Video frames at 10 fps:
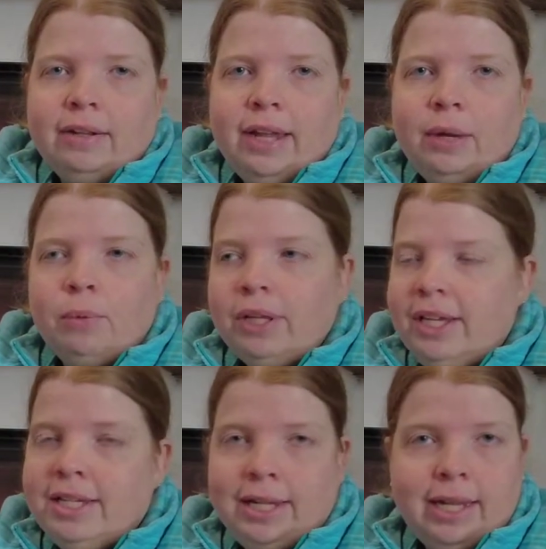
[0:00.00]
they will
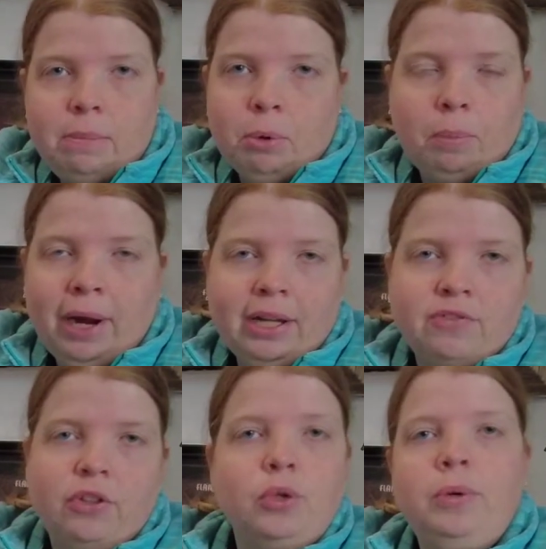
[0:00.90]
easily keep your package
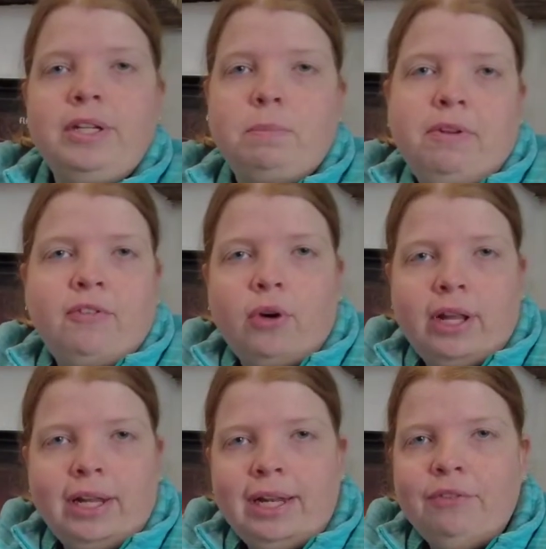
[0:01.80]
for 2 weeks before
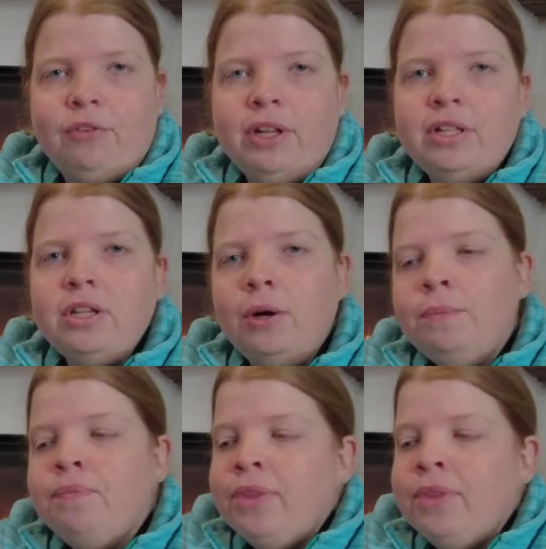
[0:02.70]
they deliver it. So